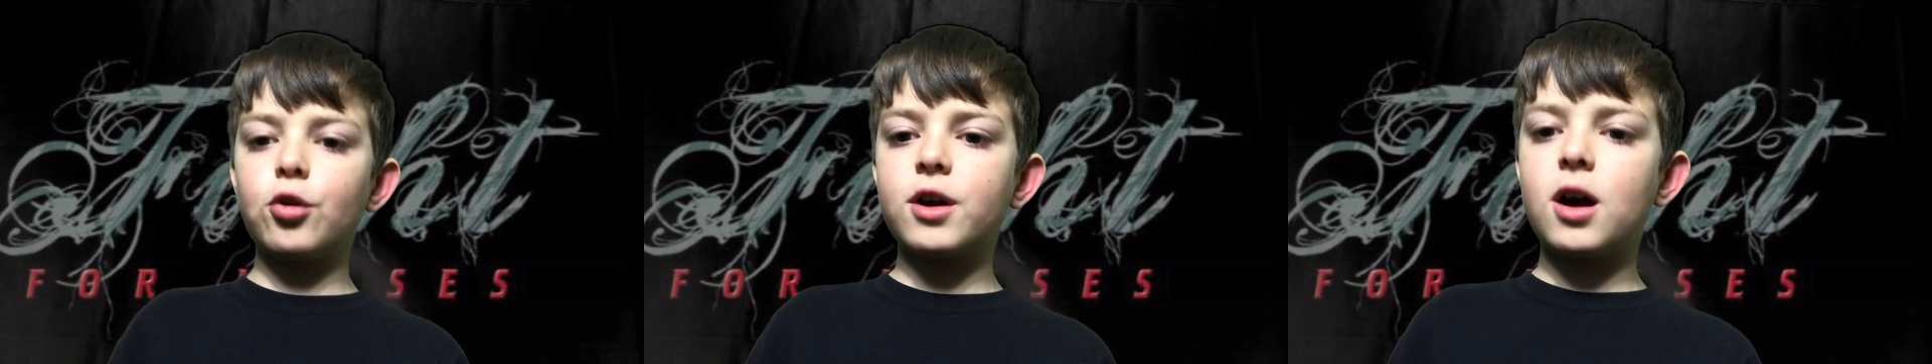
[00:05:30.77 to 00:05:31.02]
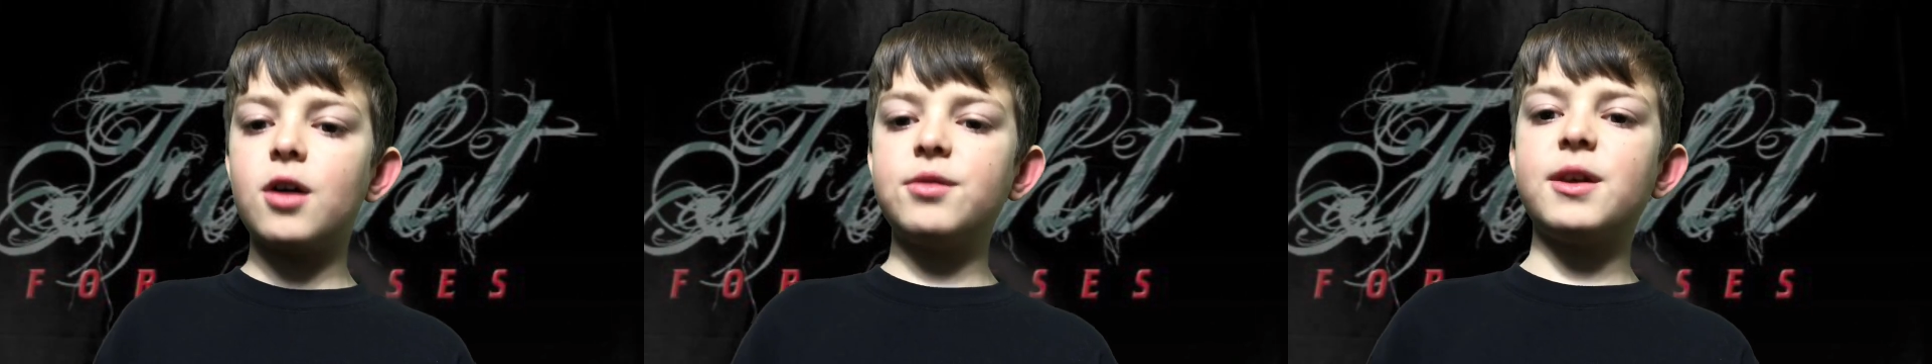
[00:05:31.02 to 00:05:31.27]

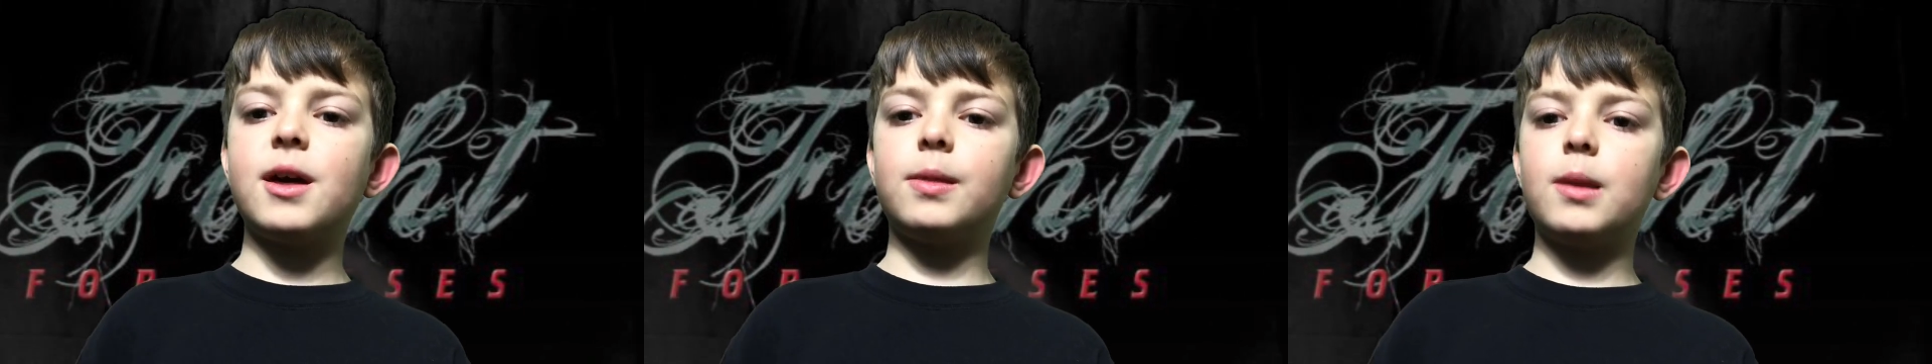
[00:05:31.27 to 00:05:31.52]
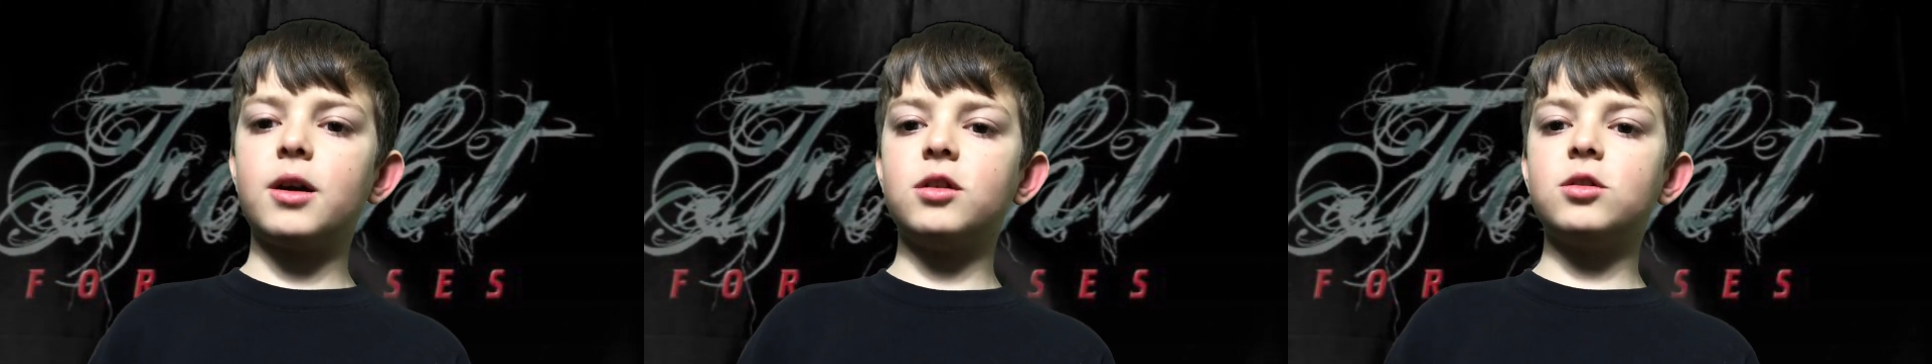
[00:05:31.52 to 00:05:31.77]
content
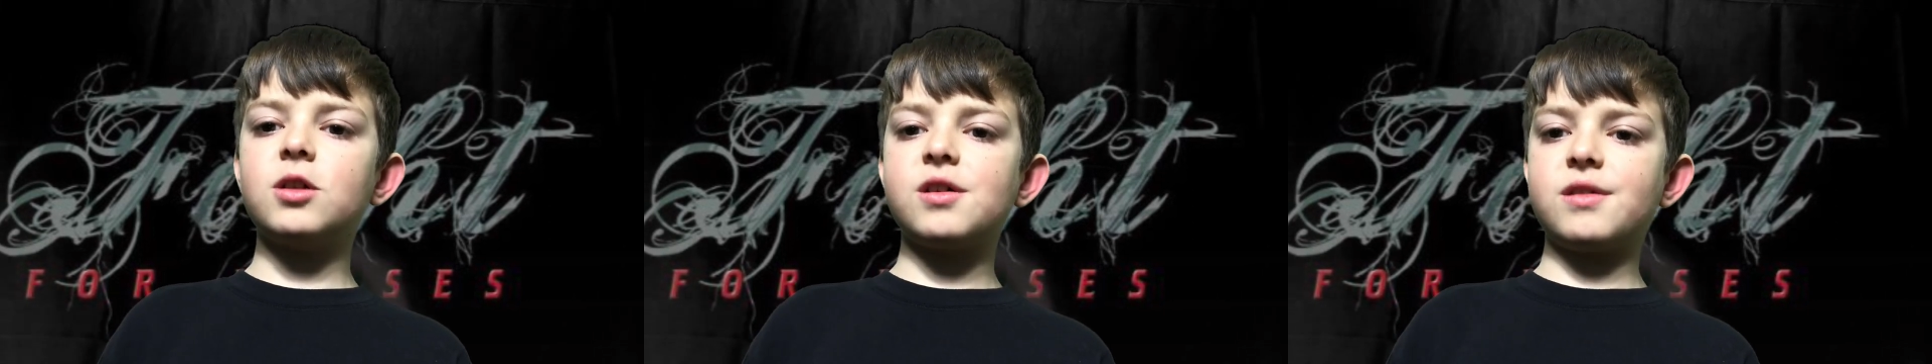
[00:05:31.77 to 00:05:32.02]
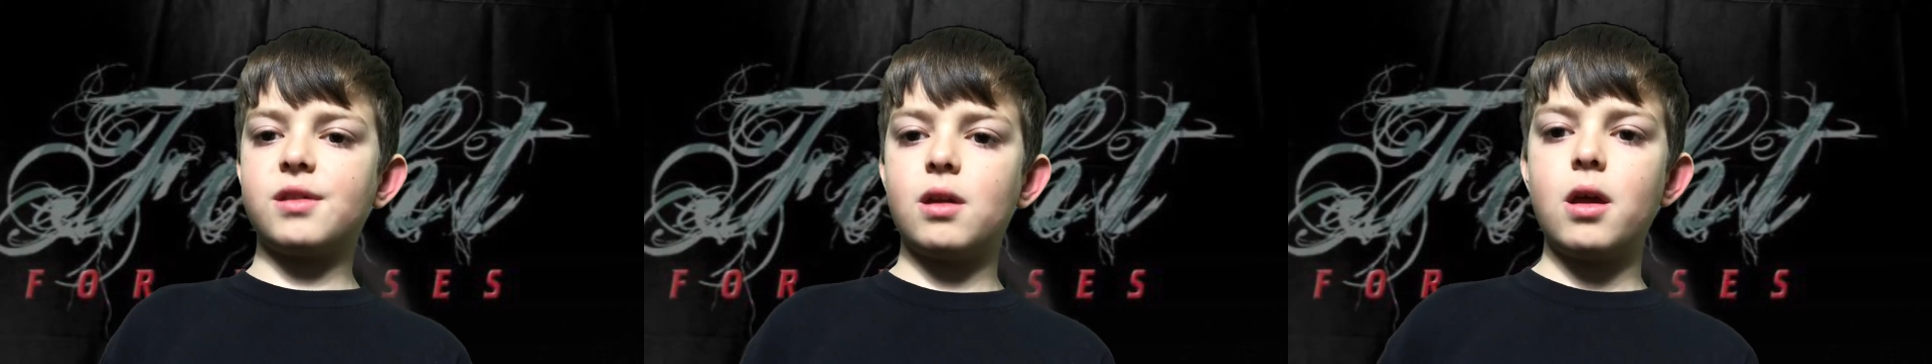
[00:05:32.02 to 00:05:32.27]
like
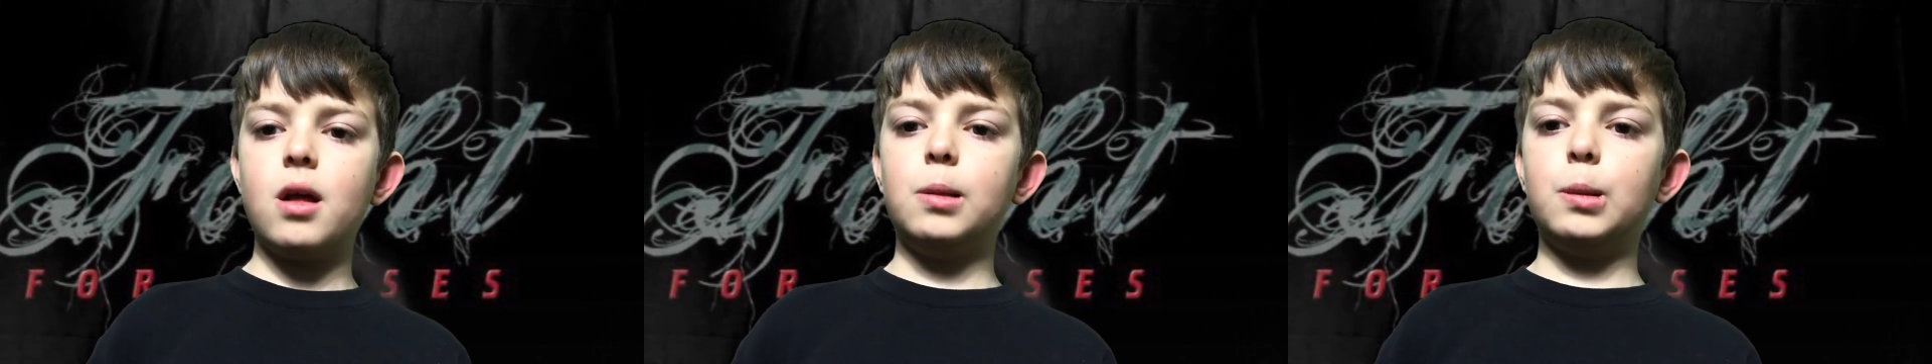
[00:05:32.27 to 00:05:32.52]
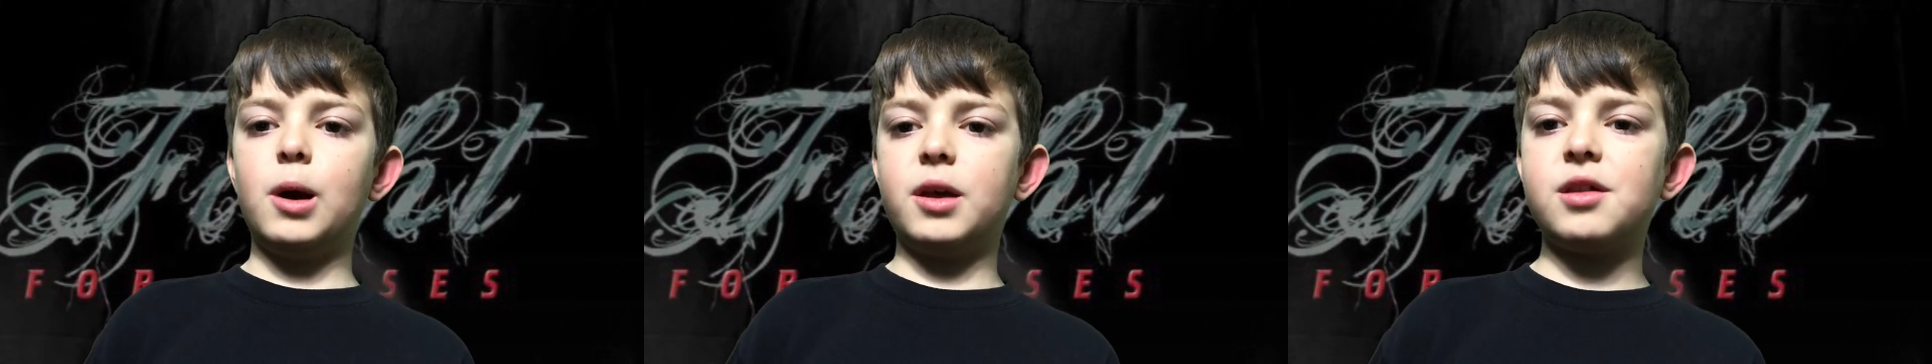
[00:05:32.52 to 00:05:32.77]
this,
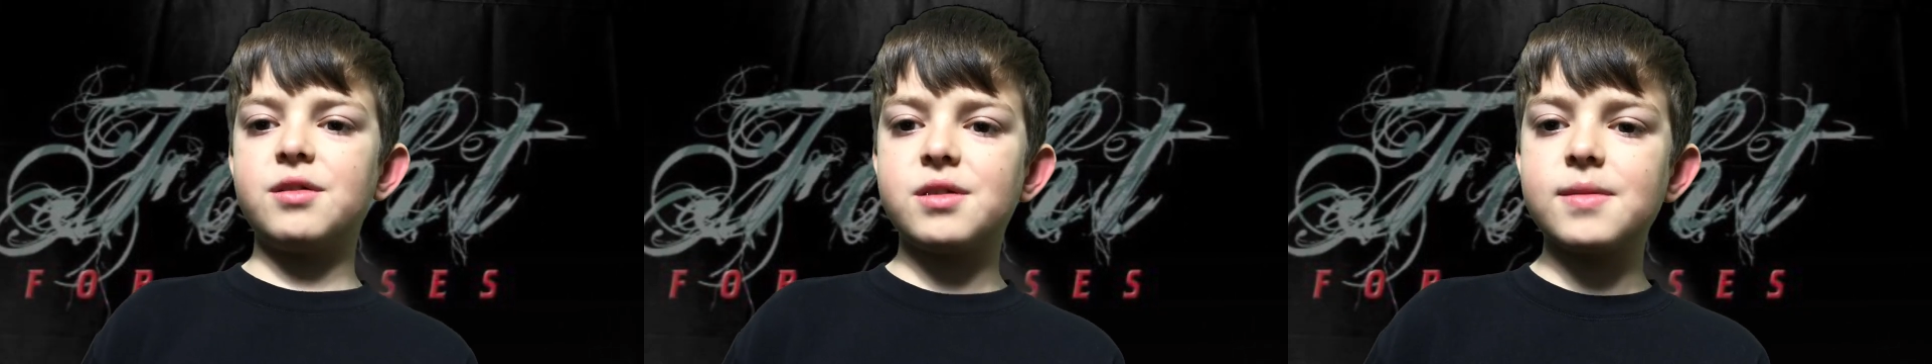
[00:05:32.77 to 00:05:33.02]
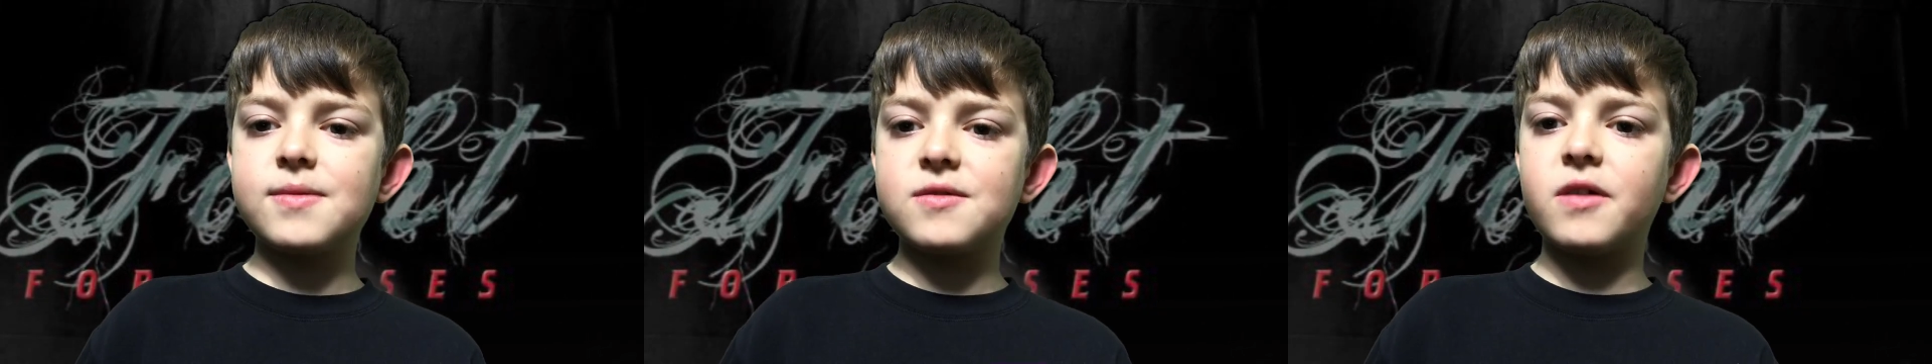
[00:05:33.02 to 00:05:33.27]
like and
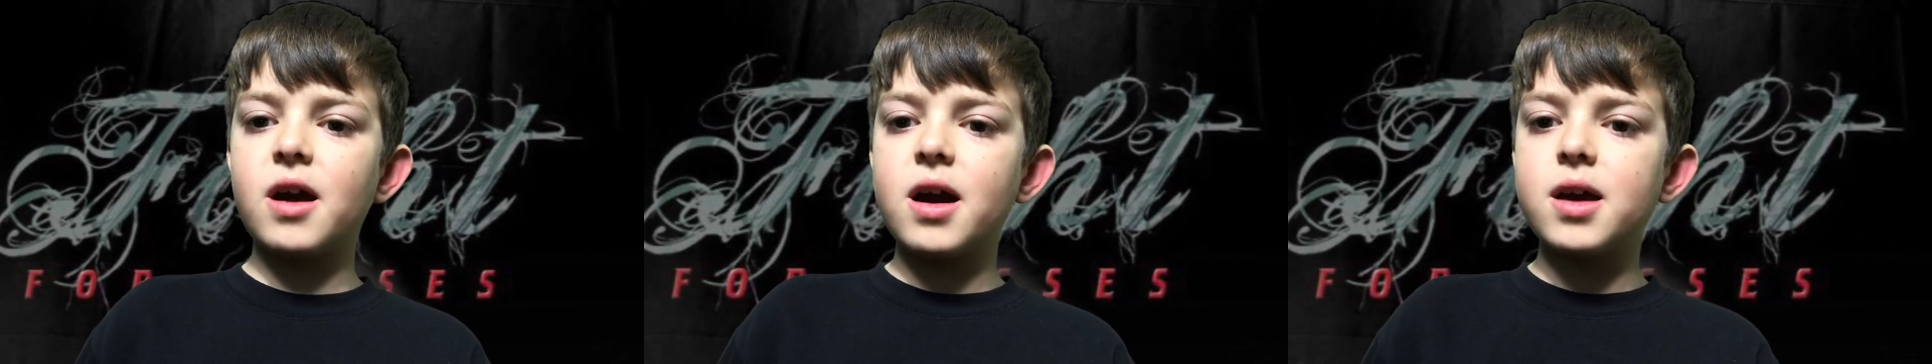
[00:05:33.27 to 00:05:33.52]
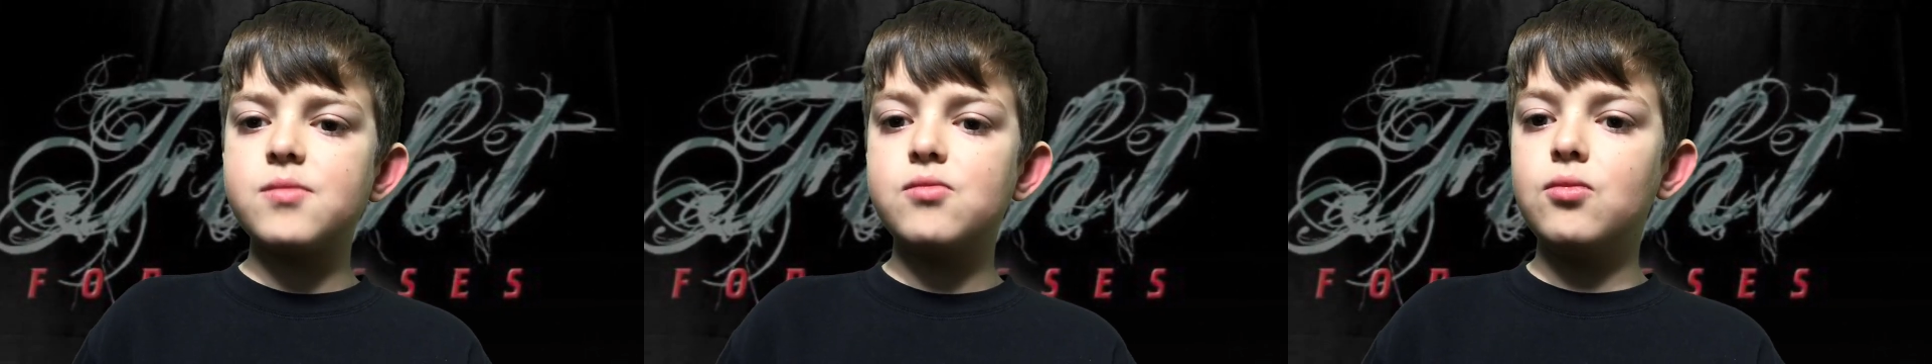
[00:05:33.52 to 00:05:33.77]
subscribe.